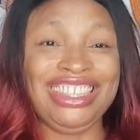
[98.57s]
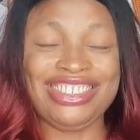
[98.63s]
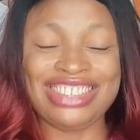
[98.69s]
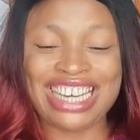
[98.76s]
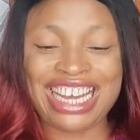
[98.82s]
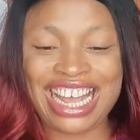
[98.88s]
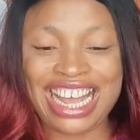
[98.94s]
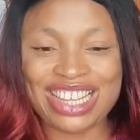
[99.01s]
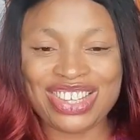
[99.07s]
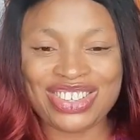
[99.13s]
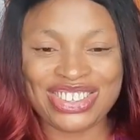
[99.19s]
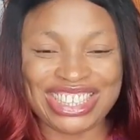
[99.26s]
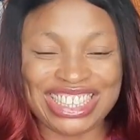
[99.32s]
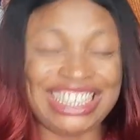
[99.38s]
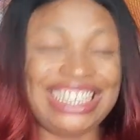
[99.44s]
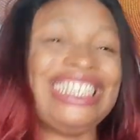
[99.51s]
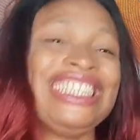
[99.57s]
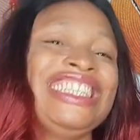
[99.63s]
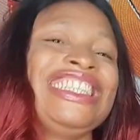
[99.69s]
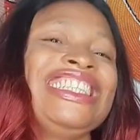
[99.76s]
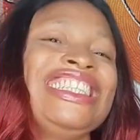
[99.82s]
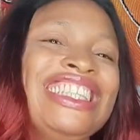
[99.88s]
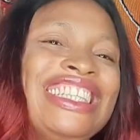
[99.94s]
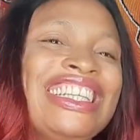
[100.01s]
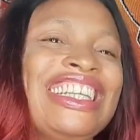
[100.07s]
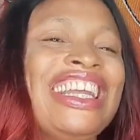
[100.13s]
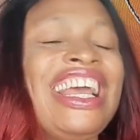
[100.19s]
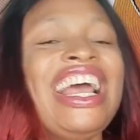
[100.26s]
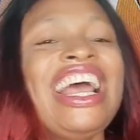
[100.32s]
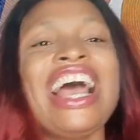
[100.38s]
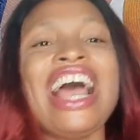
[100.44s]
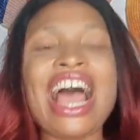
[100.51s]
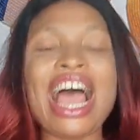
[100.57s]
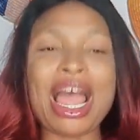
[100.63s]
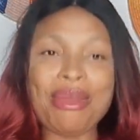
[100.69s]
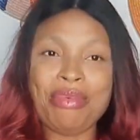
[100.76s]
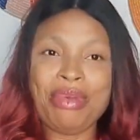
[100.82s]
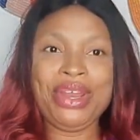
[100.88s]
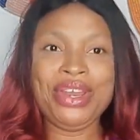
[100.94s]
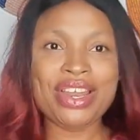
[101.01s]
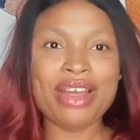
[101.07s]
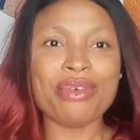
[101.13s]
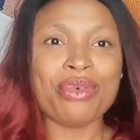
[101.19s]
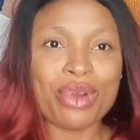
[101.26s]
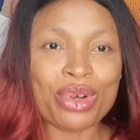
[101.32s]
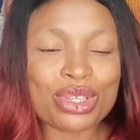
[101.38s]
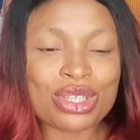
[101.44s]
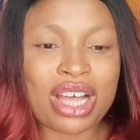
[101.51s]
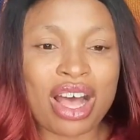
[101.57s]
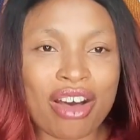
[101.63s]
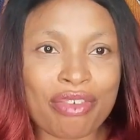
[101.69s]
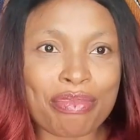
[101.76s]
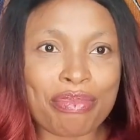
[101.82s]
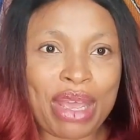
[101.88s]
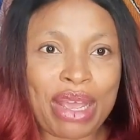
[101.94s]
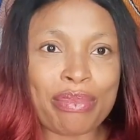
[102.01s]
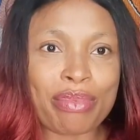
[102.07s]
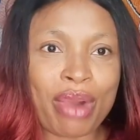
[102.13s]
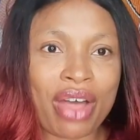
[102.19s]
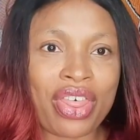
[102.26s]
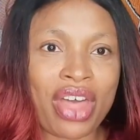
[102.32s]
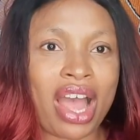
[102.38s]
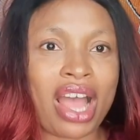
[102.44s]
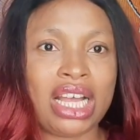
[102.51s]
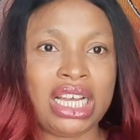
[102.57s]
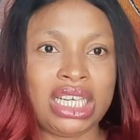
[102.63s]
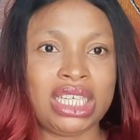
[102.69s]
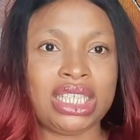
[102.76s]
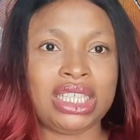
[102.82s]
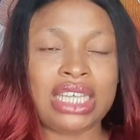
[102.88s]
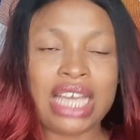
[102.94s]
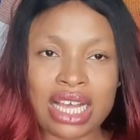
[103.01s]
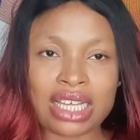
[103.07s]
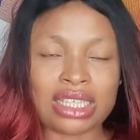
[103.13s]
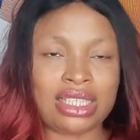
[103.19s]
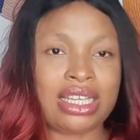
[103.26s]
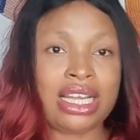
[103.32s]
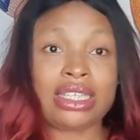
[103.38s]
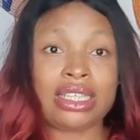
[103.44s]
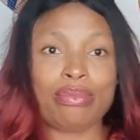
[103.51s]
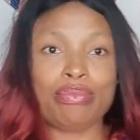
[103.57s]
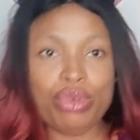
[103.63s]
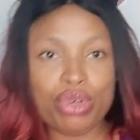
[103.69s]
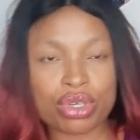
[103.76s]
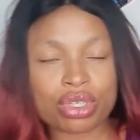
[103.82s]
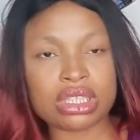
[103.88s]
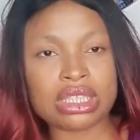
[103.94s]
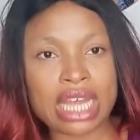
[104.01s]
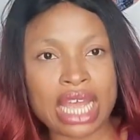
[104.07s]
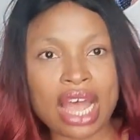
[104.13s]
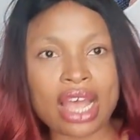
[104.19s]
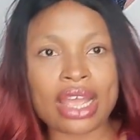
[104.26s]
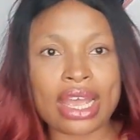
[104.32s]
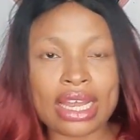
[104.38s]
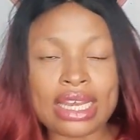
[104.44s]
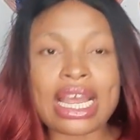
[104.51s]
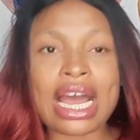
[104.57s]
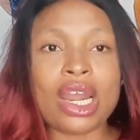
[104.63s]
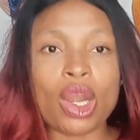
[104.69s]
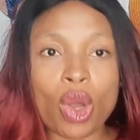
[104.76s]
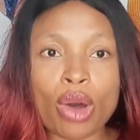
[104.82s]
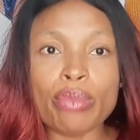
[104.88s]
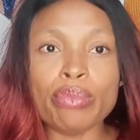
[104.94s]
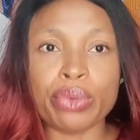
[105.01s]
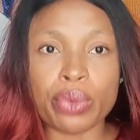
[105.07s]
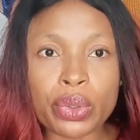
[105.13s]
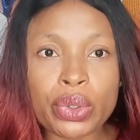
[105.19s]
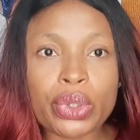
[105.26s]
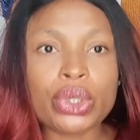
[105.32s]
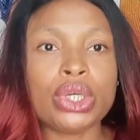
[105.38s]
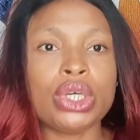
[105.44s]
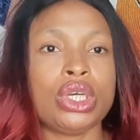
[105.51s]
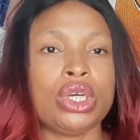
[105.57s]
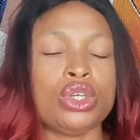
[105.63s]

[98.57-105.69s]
Oh, Nakaton. I bring the rules of Big Brother. Yes, there's a book, they get their law book.